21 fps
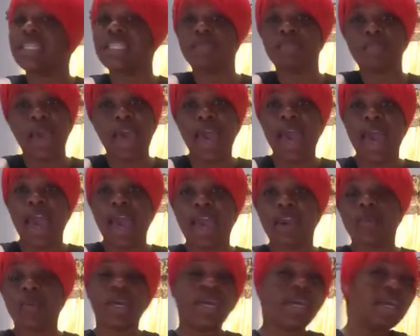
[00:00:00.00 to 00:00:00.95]

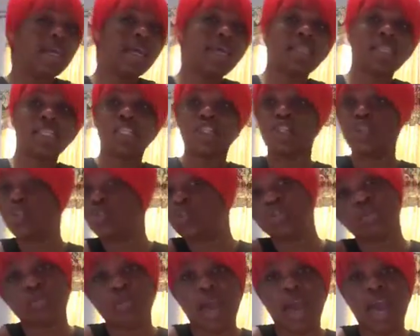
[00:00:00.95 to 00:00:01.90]
bag, we can get this
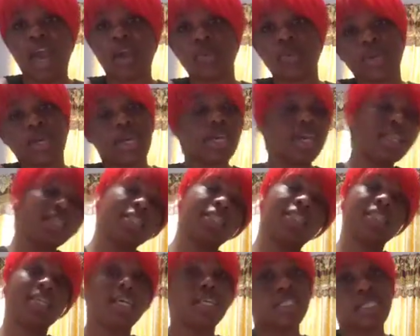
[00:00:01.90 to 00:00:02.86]
YouTube bag, we can get
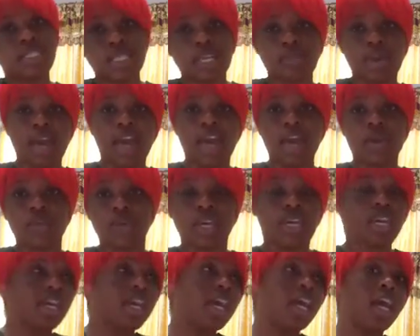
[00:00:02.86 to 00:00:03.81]
this Insta bag, we
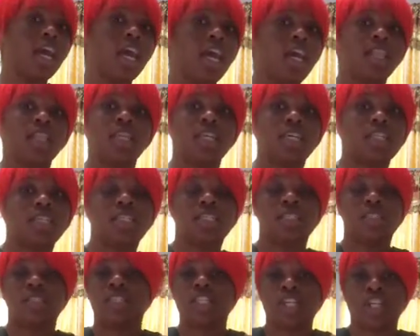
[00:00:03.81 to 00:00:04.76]
can get this,